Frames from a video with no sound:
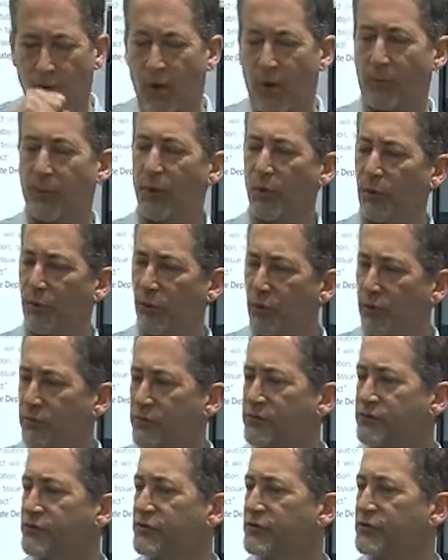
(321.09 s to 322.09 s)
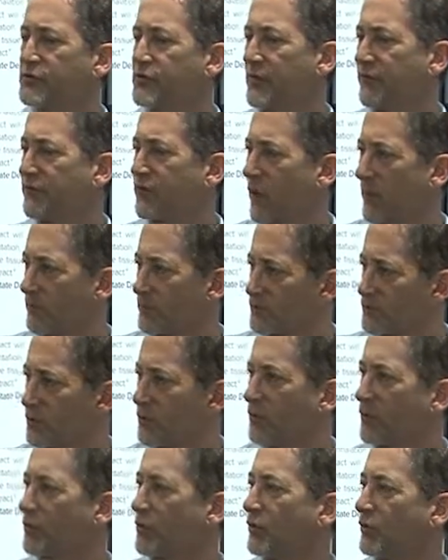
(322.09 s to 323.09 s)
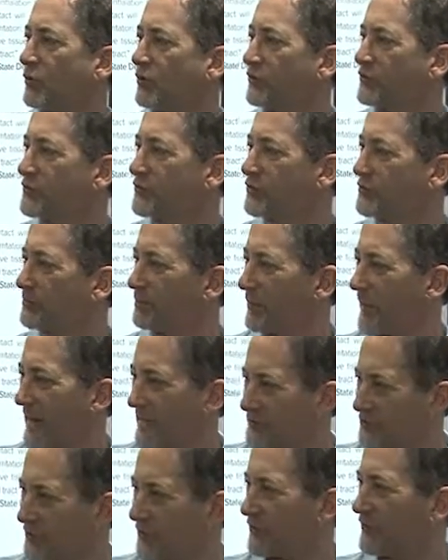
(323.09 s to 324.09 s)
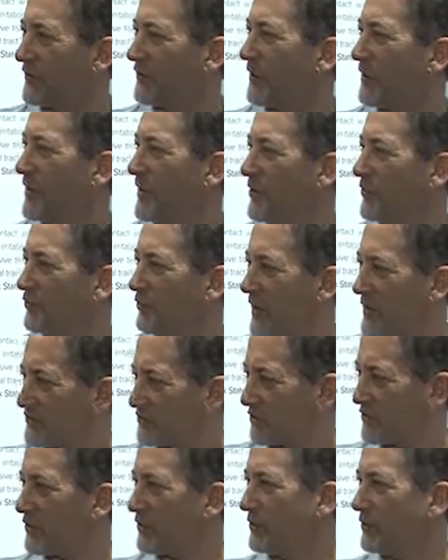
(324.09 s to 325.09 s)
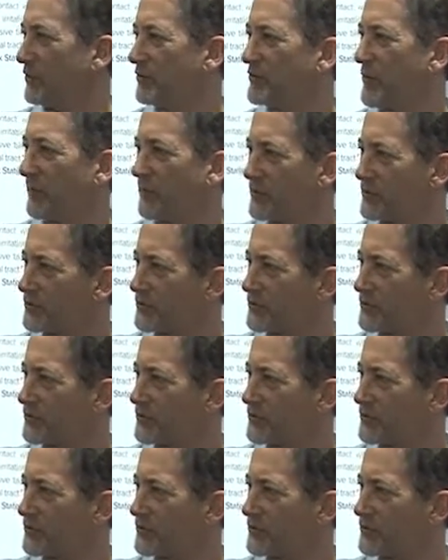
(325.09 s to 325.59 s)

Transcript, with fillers: are pollutants, pharmaceuticals, plastic residues. I mean,